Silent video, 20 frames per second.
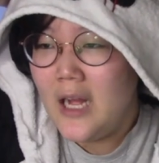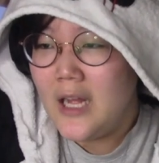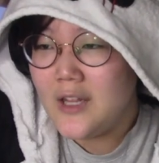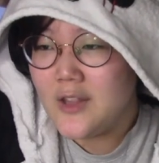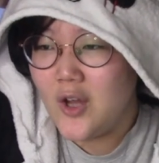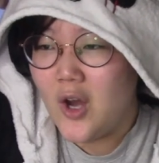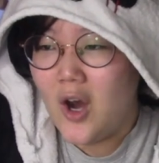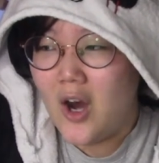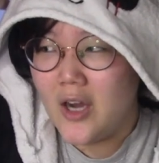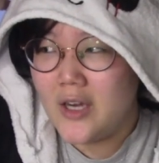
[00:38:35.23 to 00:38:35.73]

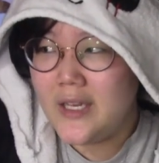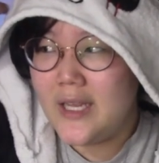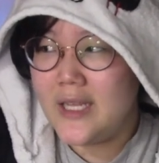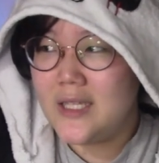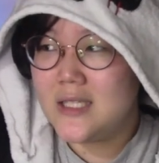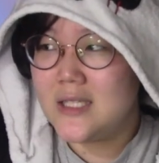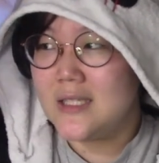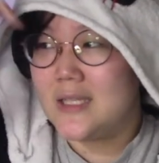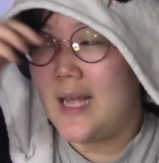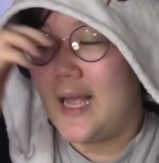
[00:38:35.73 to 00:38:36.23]
the
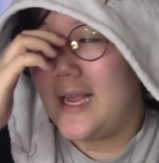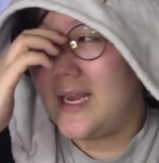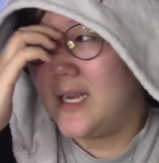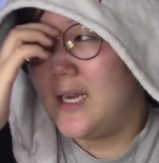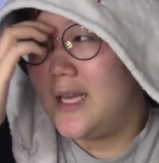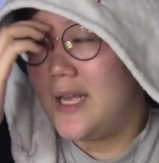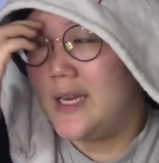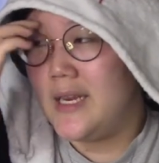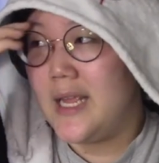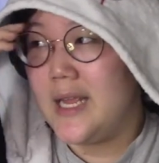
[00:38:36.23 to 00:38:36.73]
audience like
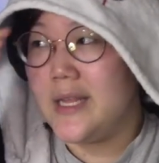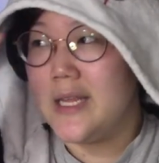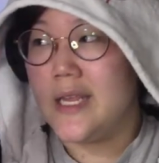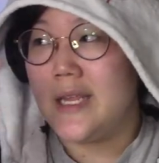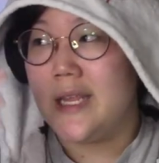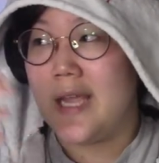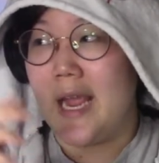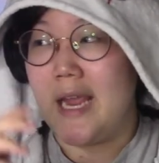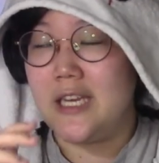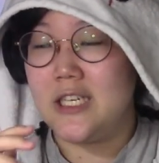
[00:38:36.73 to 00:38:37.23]
an
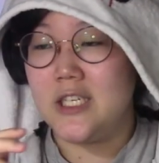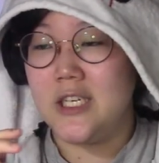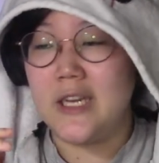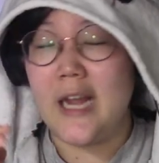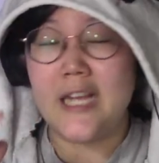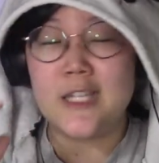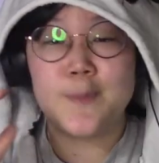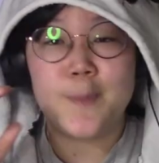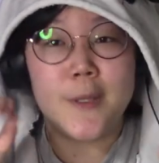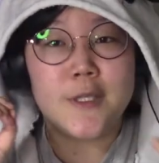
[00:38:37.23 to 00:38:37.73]
indication,
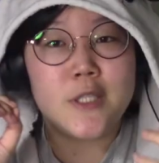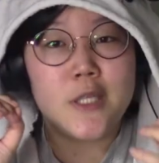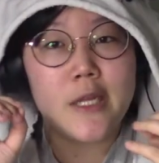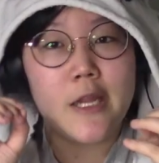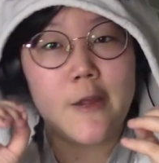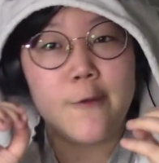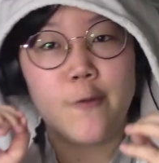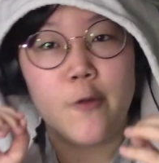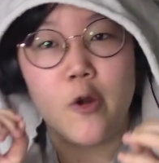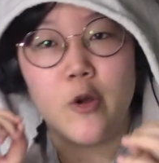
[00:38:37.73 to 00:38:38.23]
especially
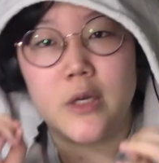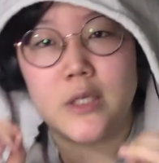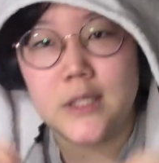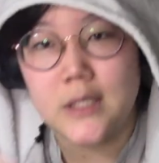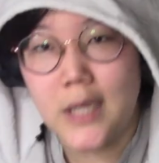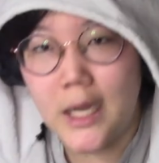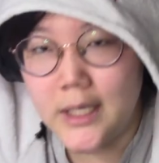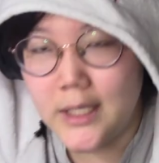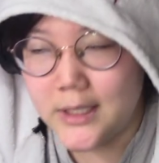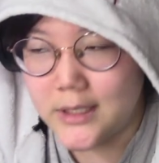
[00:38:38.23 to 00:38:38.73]
if you're a
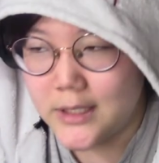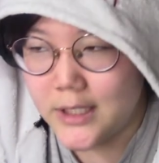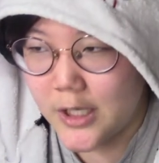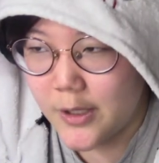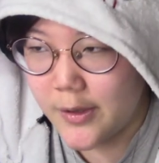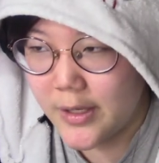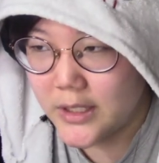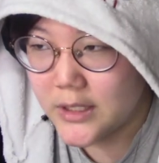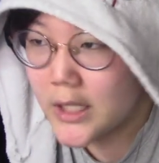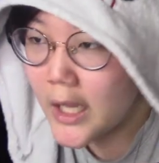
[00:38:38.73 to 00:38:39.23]
starting
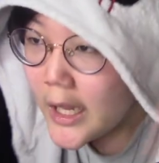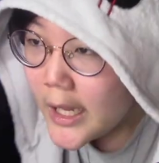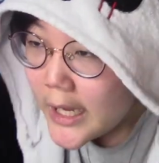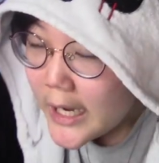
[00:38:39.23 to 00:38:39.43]
series,